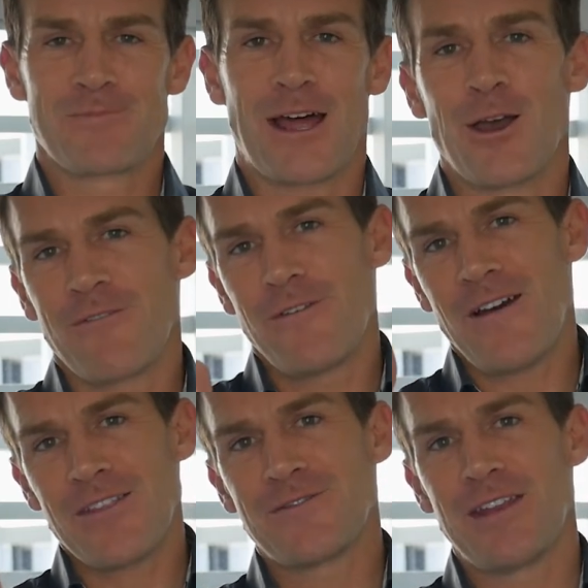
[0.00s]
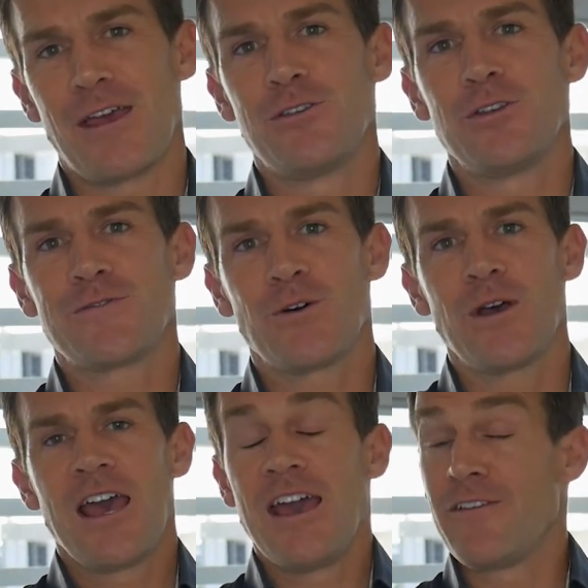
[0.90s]
Now look, if you found this video
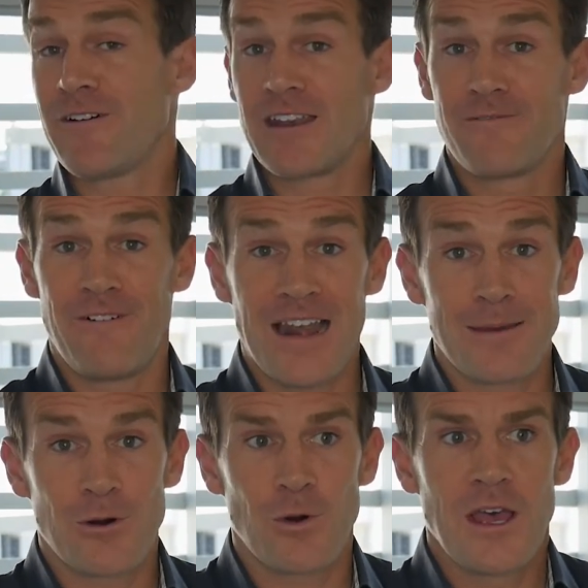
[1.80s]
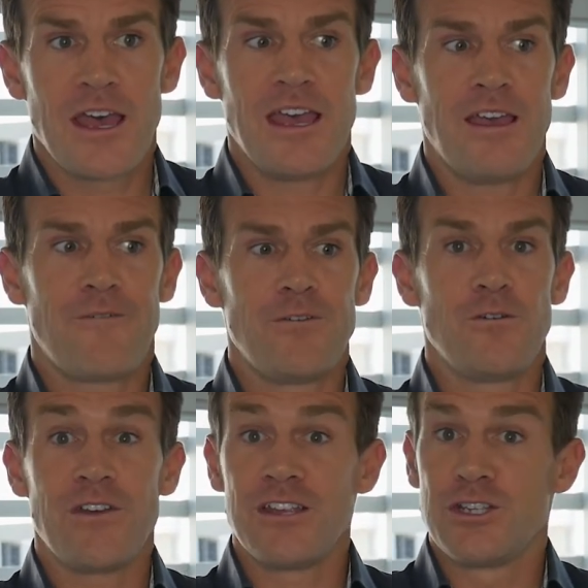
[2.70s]
useful, if you found it valuable, if
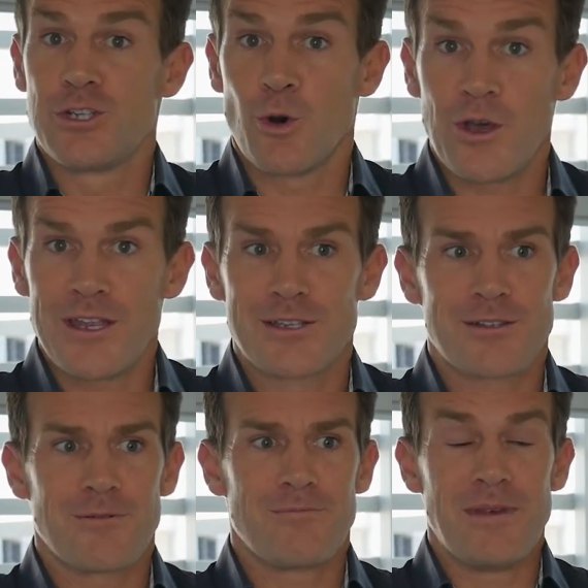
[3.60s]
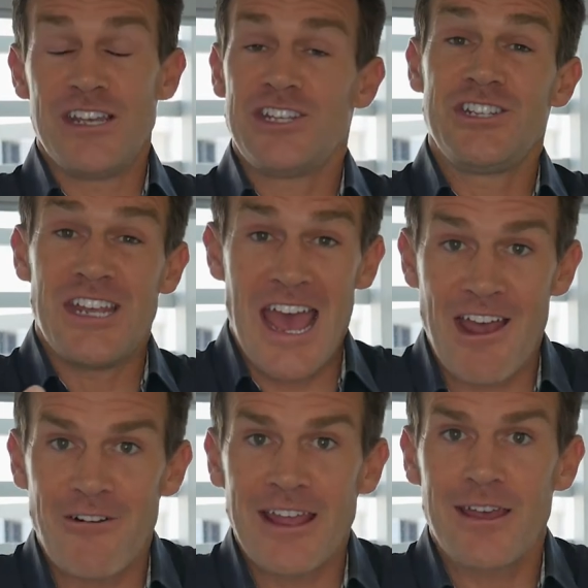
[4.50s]
you've enjoyed me
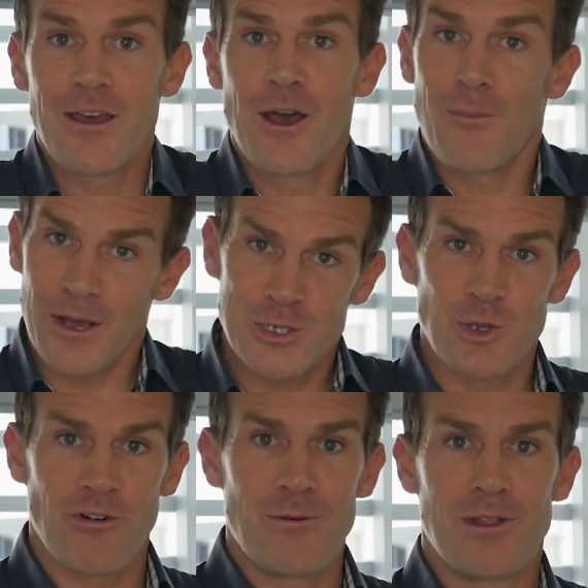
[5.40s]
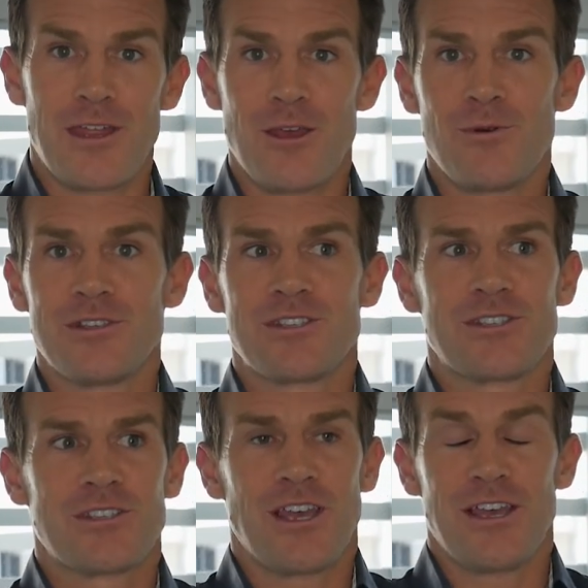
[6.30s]
sharing my story with you
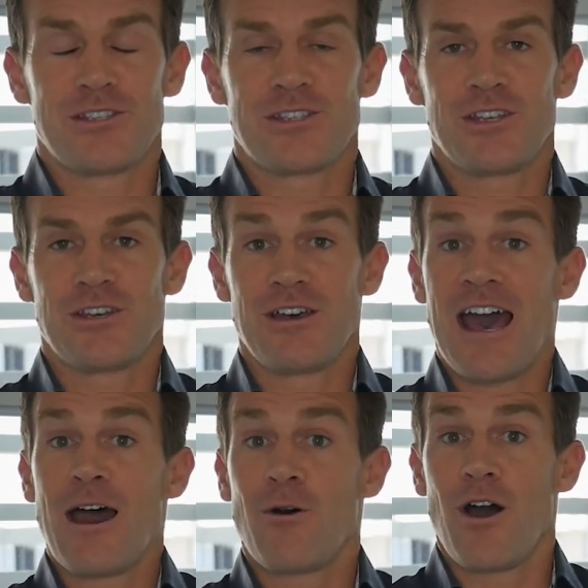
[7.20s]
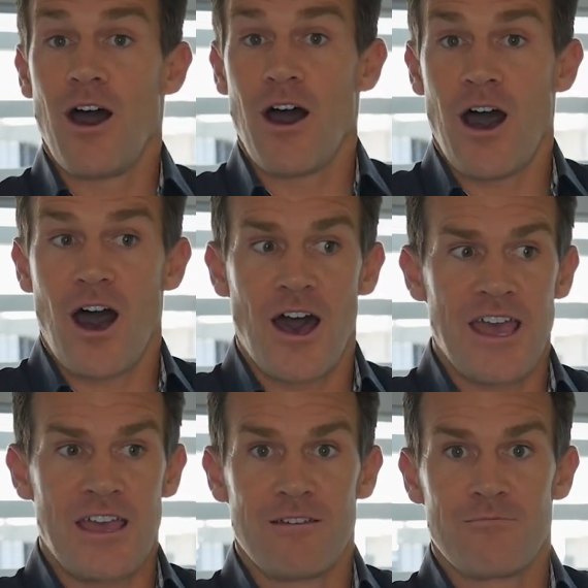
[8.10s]
as to, as to how
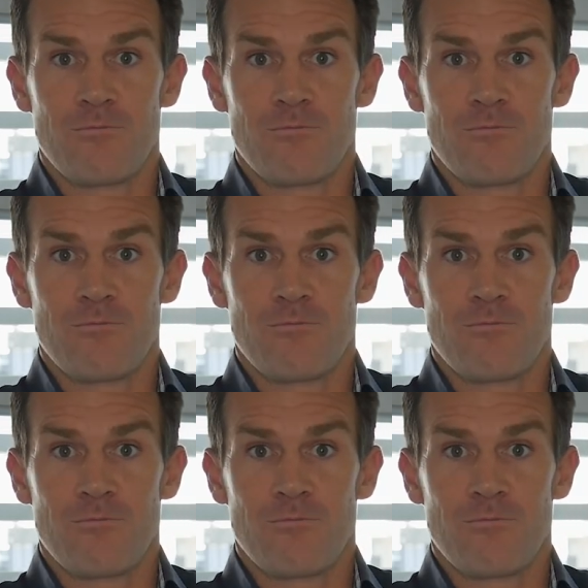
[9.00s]
I